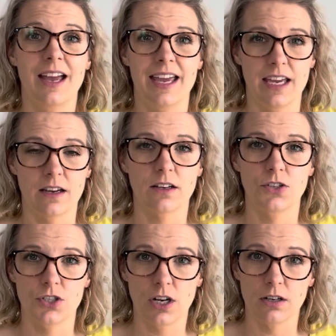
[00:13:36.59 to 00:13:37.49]
in
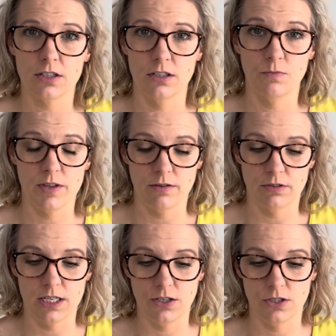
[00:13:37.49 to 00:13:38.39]
conjunction with your
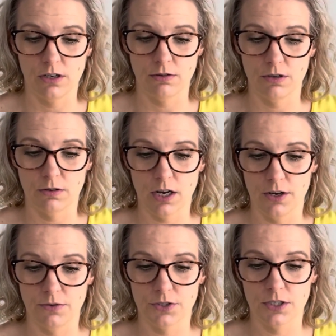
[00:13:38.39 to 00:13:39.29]
teacher or your
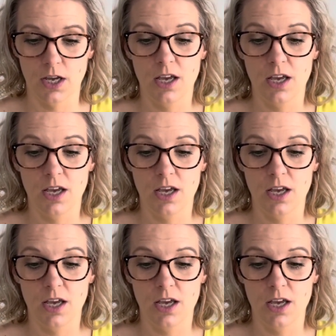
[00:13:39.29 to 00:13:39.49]
coach.